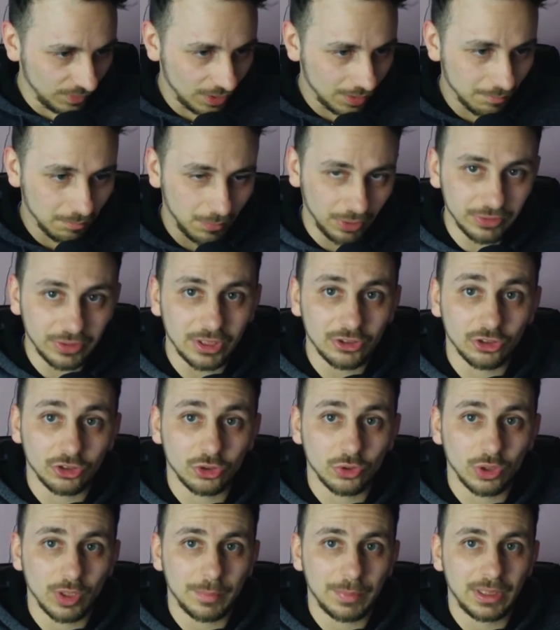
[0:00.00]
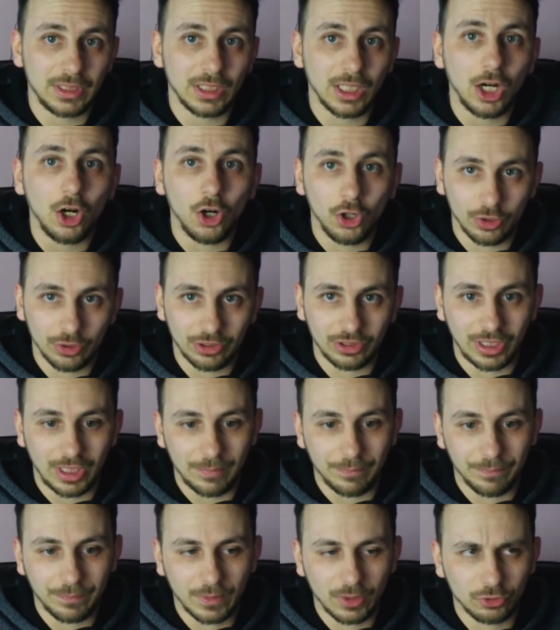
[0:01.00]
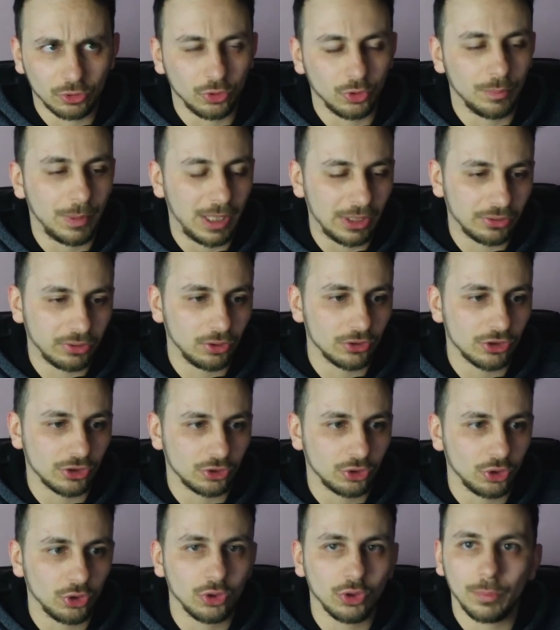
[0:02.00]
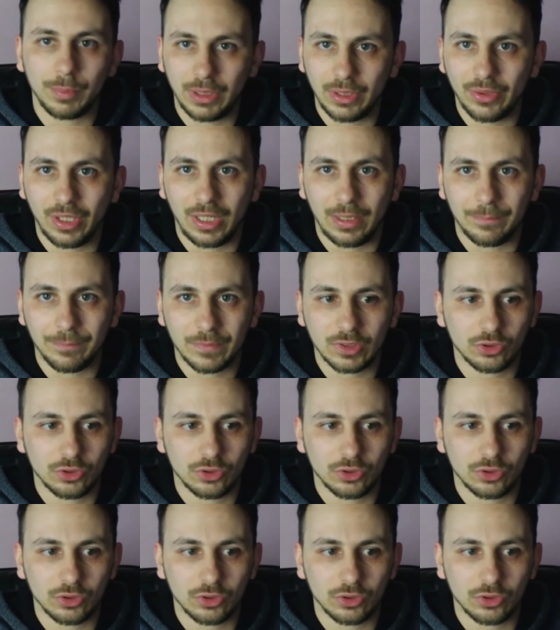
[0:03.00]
Mondays is going to be a horror game. So Pathologic 2 will be that.